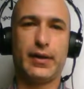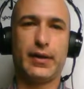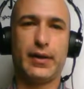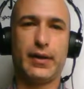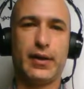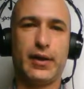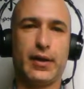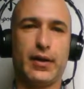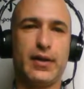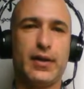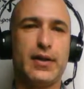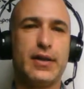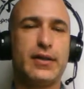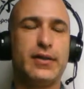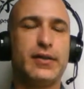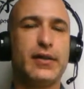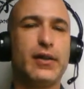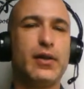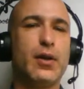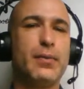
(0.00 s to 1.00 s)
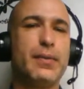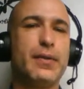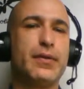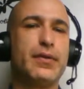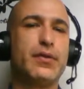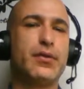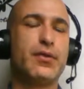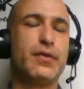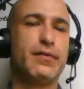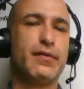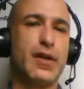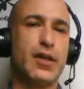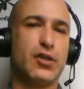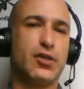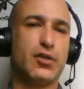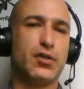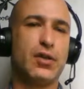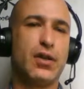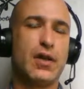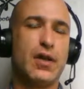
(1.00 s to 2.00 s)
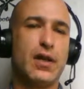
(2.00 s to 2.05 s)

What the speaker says: here, still open to invasion.